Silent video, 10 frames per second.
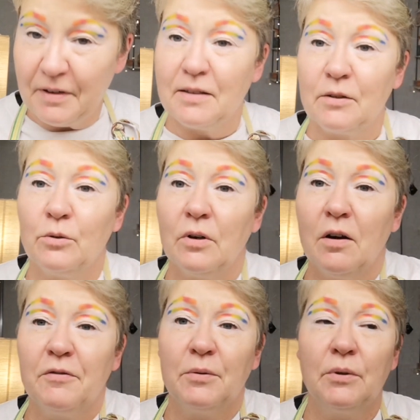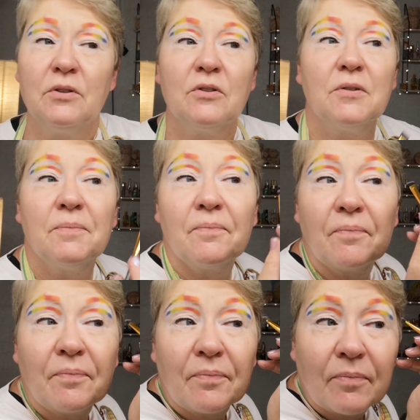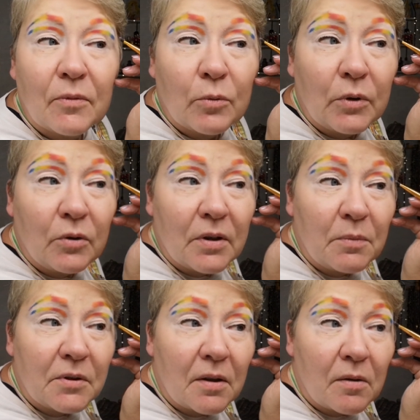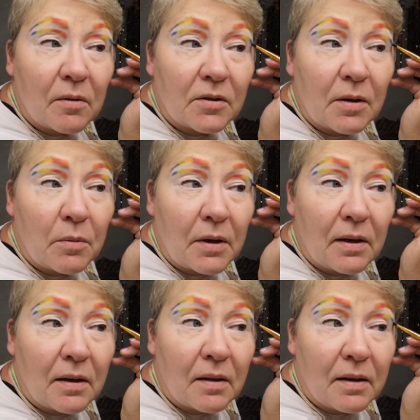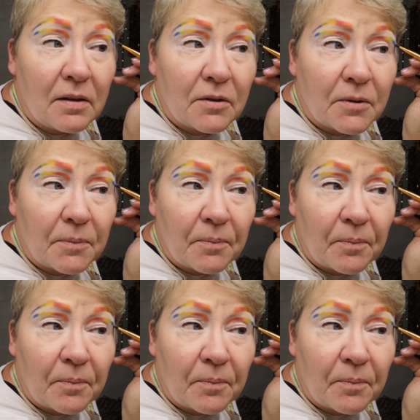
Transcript: feels good afterwards when you've done something like that.